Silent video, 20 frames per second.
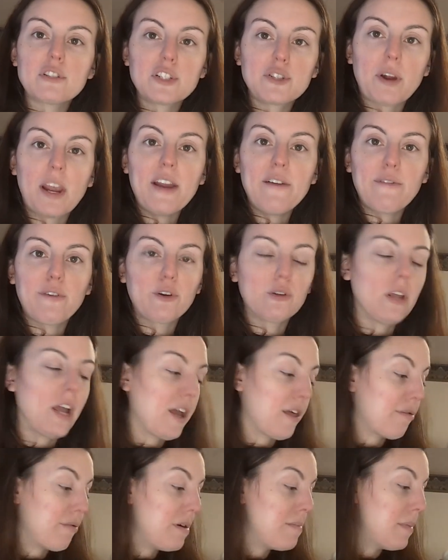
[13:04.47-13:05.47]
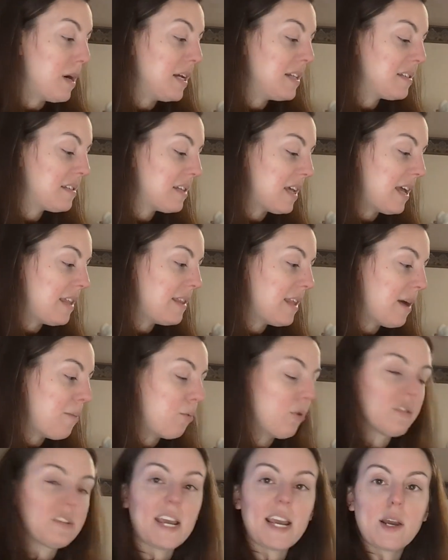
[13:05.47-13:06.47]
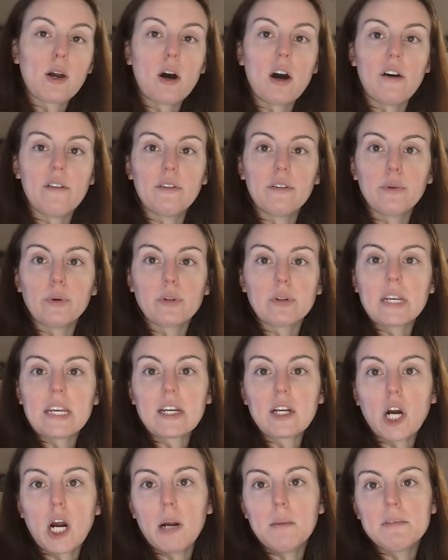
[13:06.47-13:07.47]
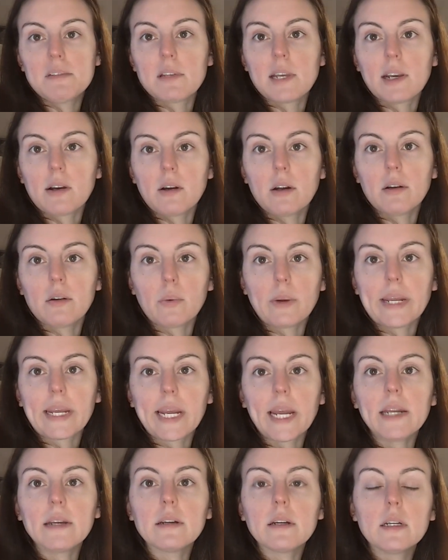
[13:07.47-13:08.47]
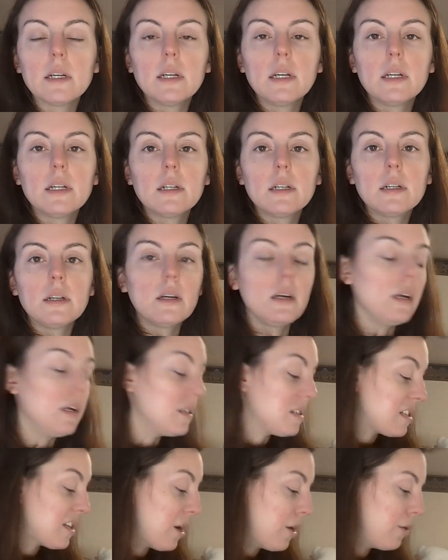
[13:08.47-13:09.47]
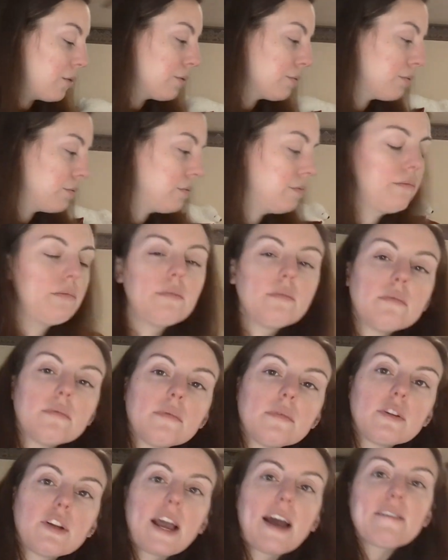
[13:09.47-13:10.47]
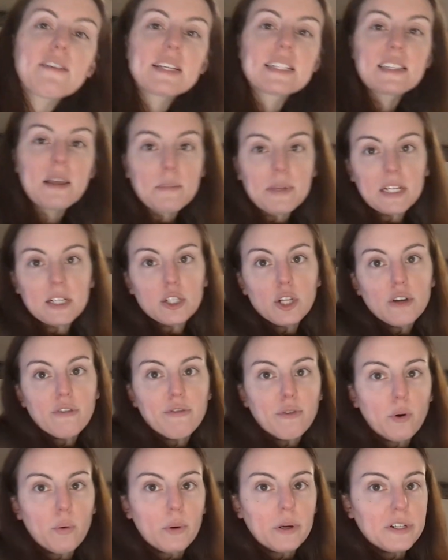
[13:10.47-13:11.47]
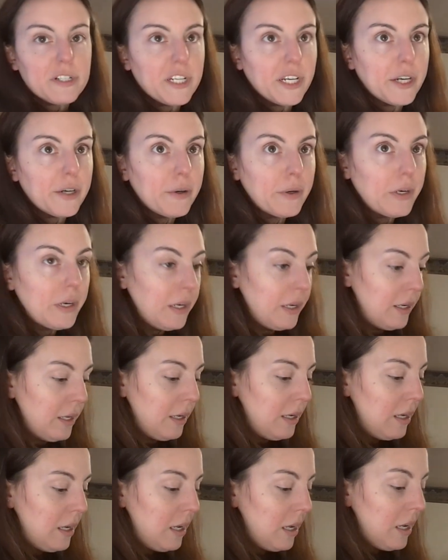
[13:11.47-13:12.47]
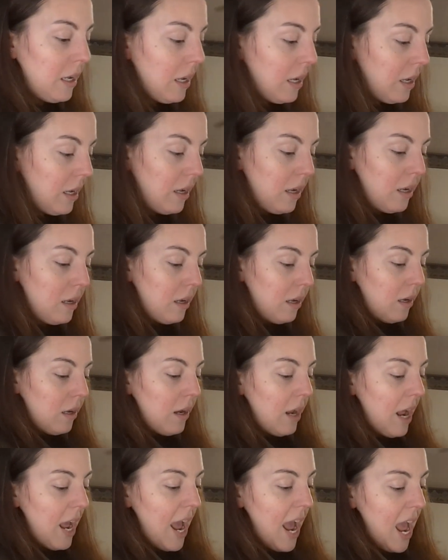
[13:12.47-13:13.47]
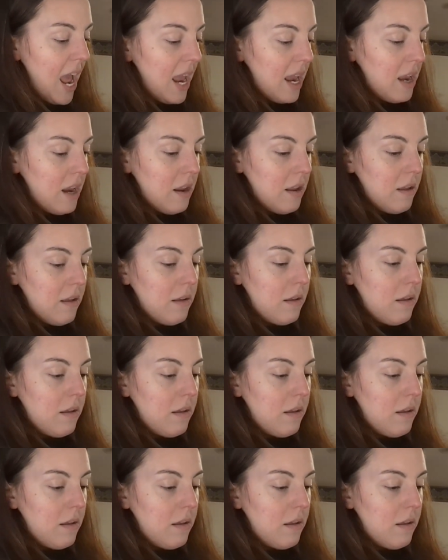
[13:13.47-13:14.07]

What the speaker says: straight for like 3 months and then we'll take off and we'll eat carbs like on a weekend. So they have like something to look forward to. And